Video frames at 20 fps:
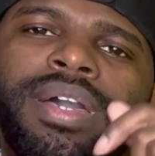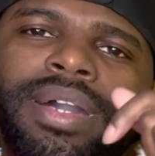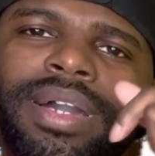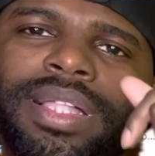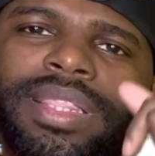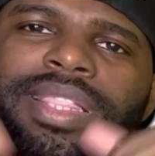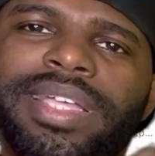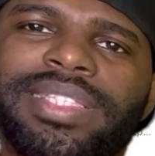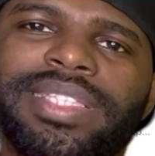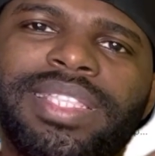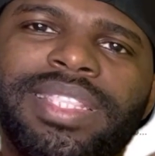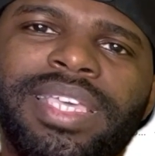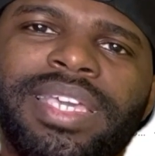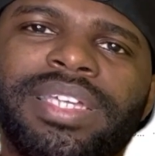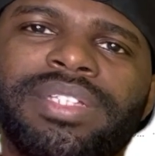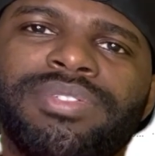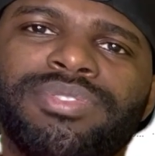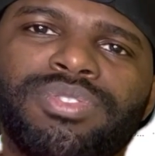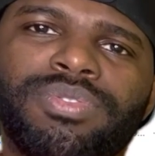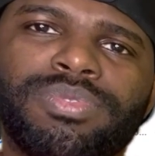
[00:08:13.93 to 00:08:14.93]
click the link
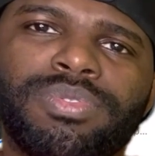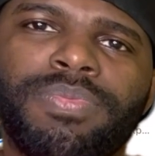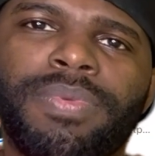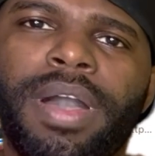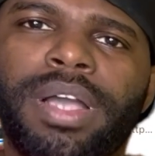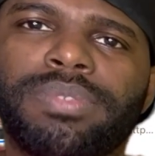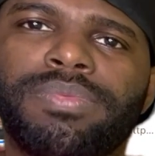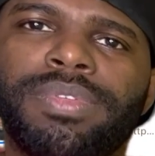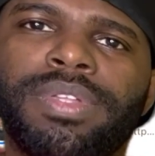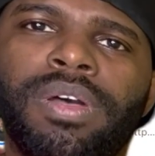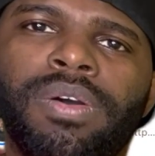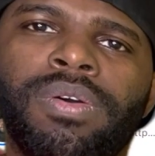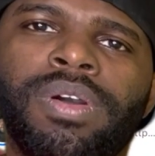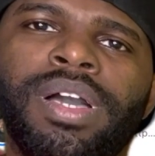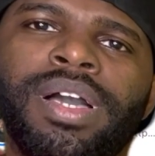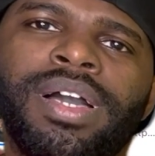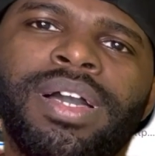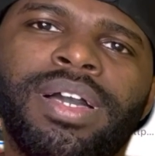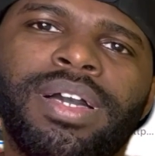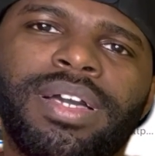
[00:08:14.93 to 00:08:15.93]
in the description box
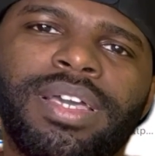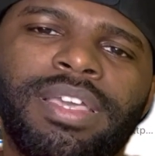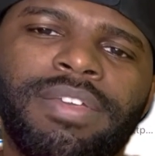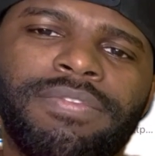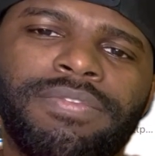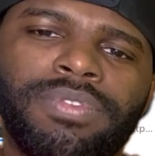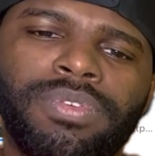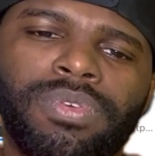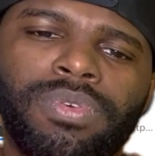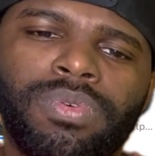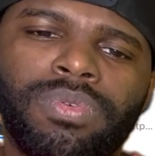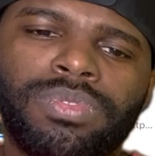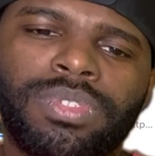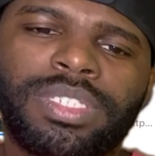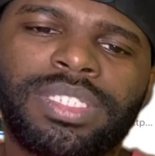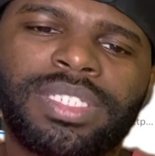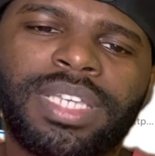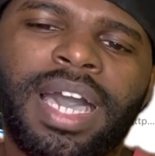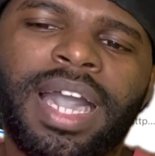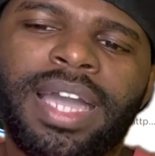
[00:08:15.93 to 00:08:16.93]
below. If you
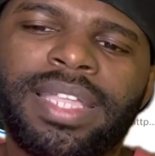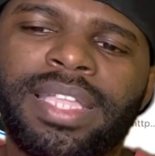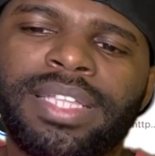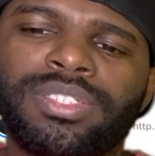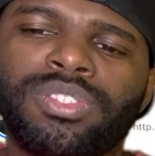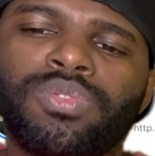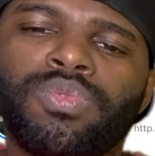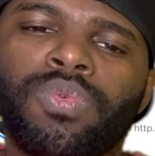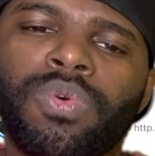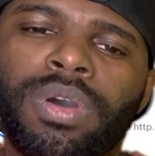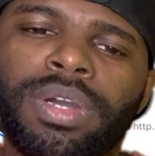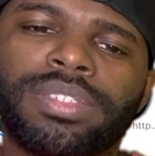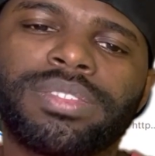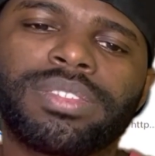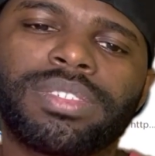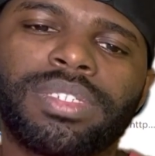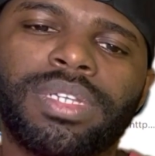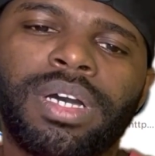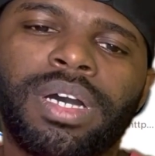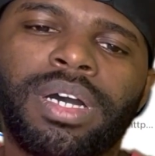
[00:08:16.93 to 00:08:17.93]
decide that you want
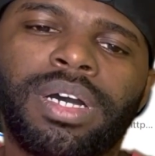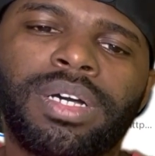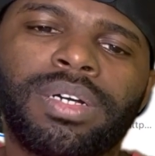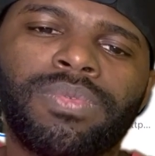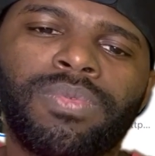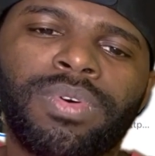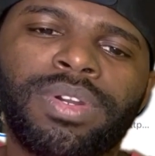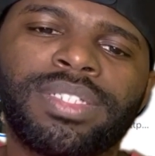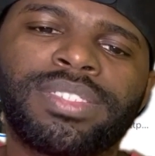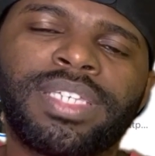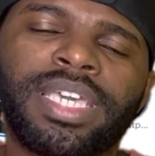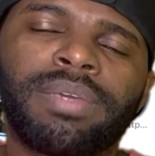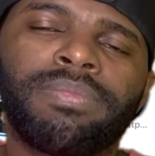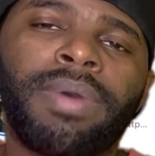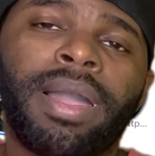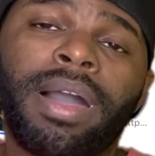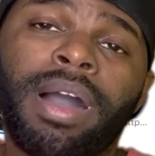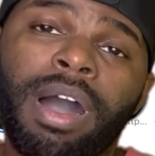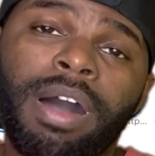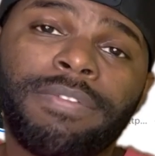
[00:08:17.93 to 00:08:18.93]
to take
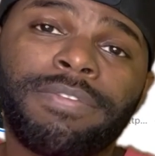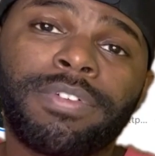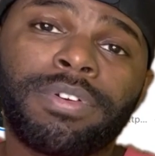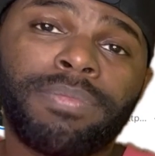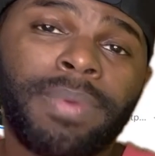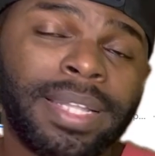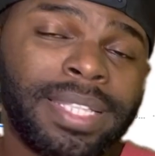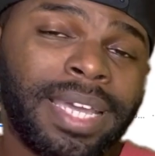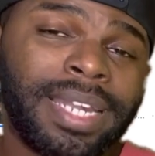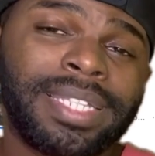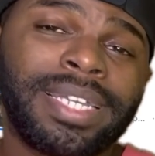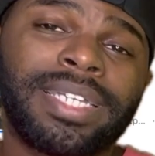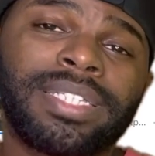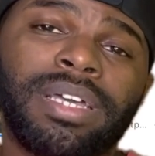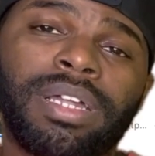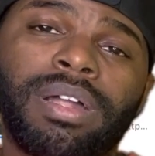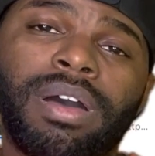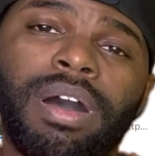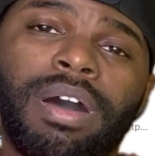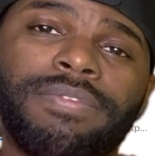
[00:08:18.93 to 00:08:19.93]
my offer, my
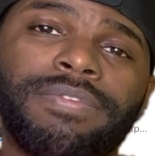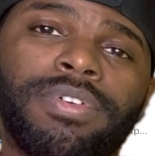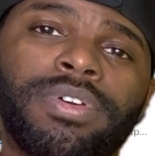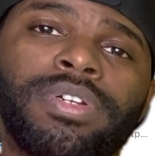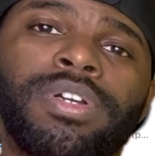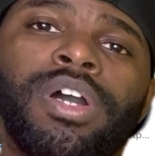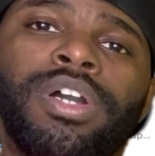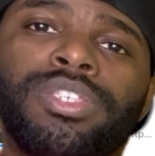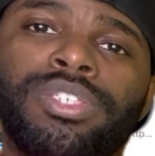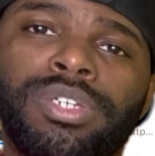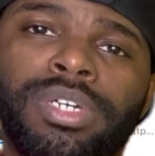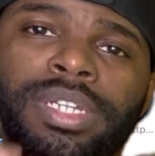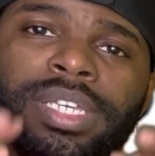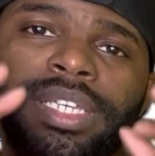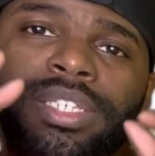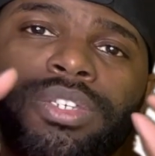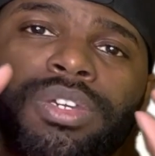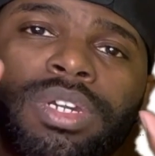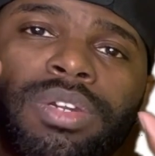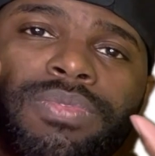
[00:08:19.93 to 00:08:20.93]
$99 offer, you're
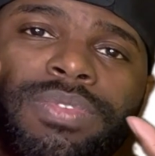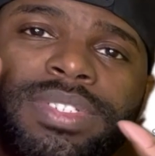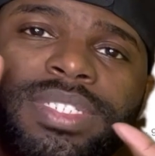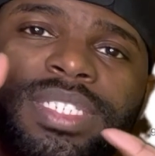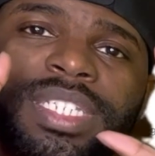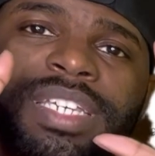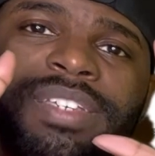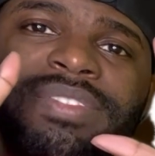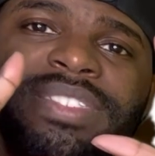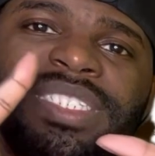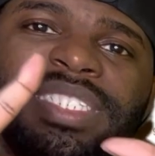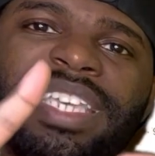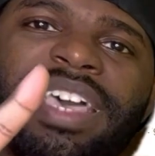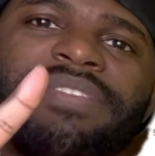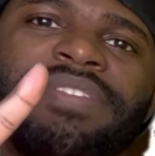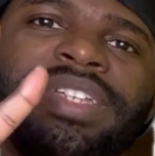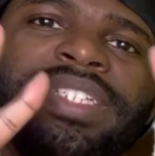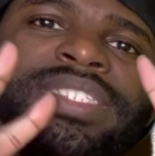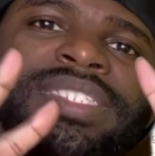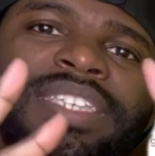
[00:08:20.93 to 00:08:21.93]
gonna receive
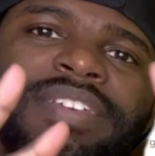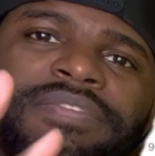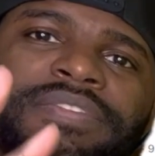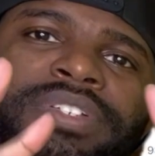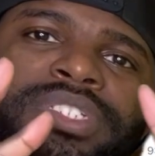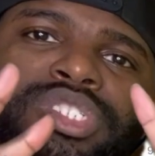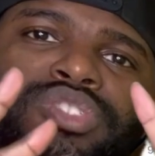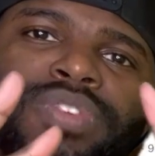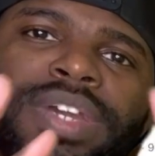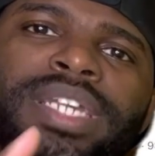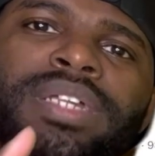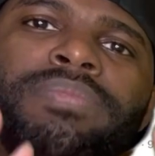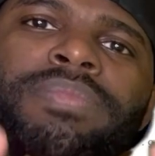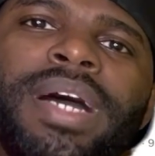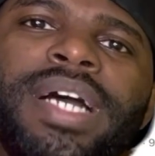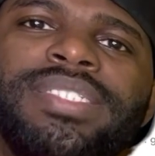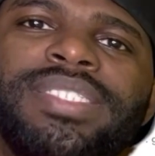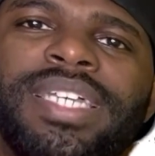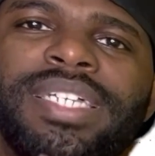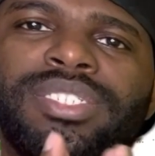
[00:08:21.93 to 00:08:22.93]
7 different trading
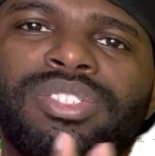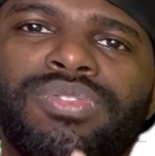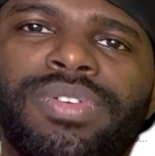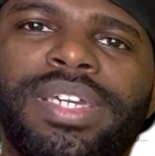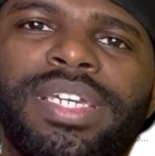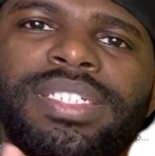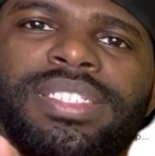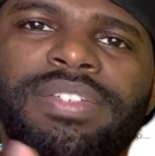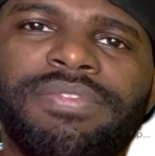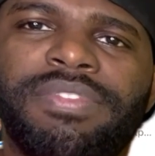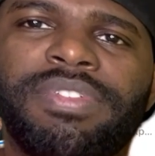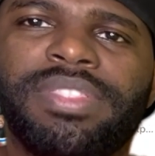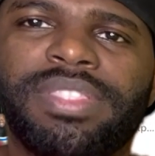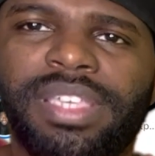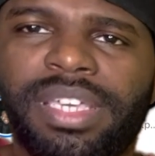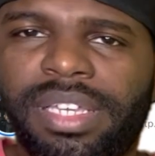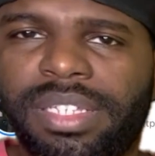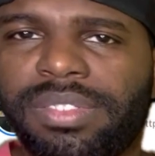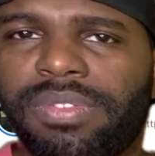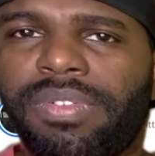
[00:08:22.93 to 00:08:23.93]
bots that trade different
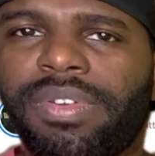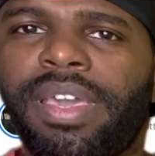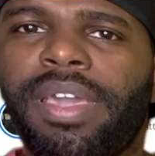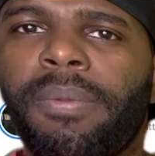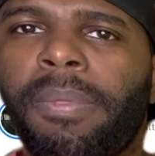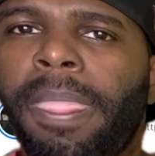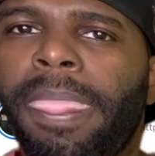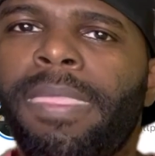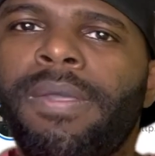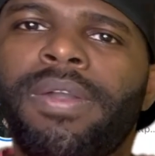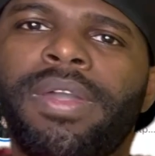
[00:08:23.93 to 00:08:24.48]
things, okay?